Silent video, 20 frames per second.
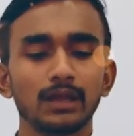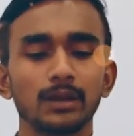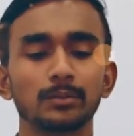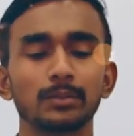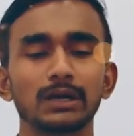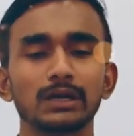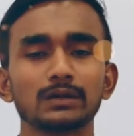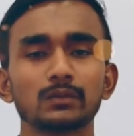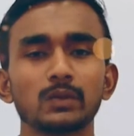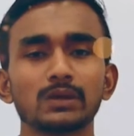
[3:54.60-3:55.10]

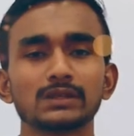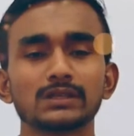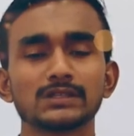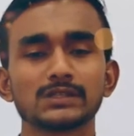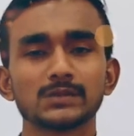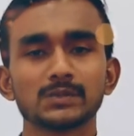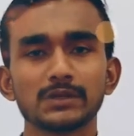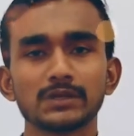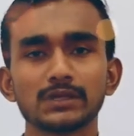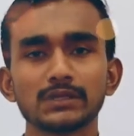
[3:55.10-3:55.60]
but with the
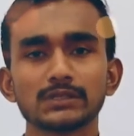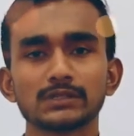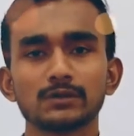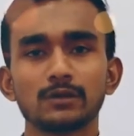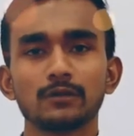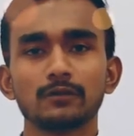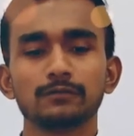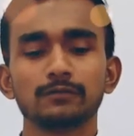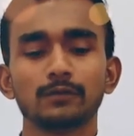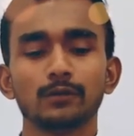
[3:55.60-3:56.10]
spirit
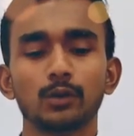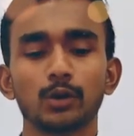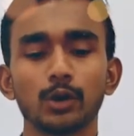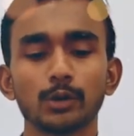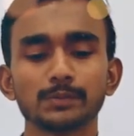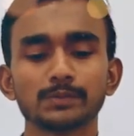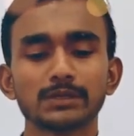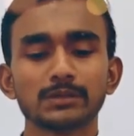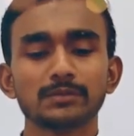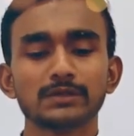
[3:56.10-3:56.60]
of
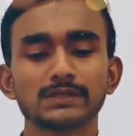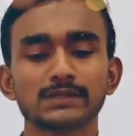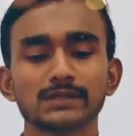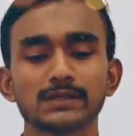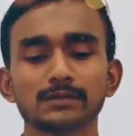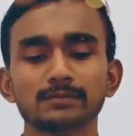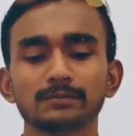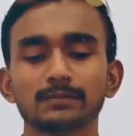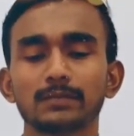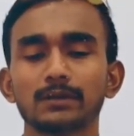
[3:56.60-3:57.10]

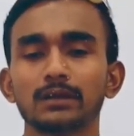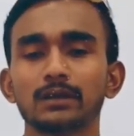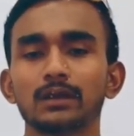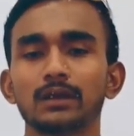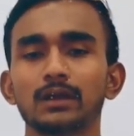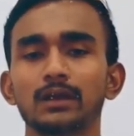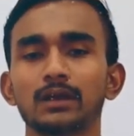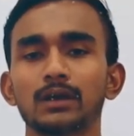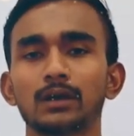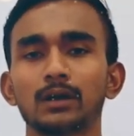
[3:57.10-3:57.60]
optimism,
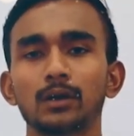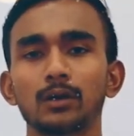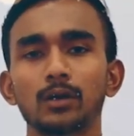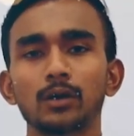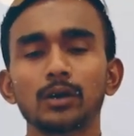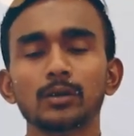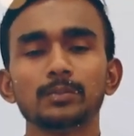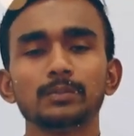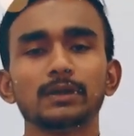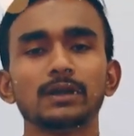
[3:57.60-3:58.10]

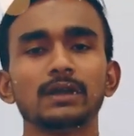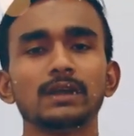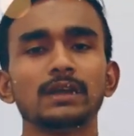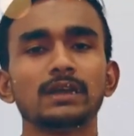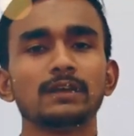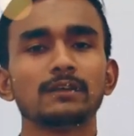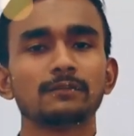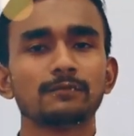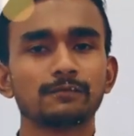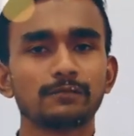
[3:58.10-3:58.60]

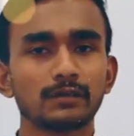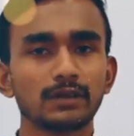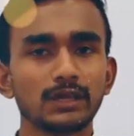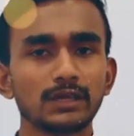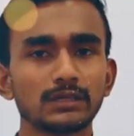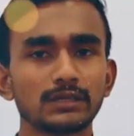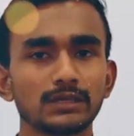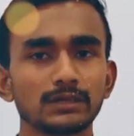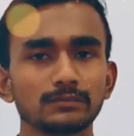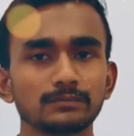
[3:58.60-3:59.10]
hope,
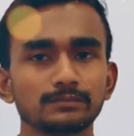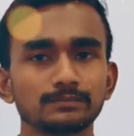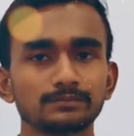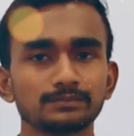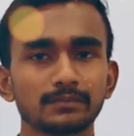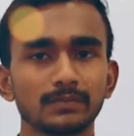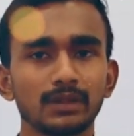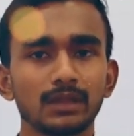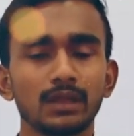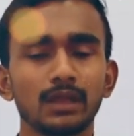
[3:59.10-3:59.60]

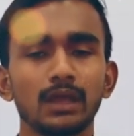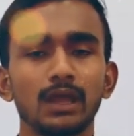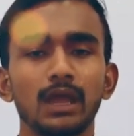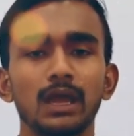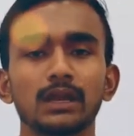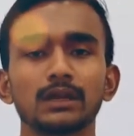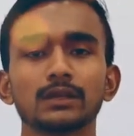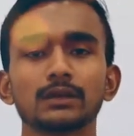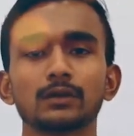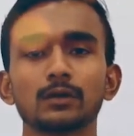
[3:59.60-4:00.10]
freedom,
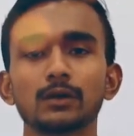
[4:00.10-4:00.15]
and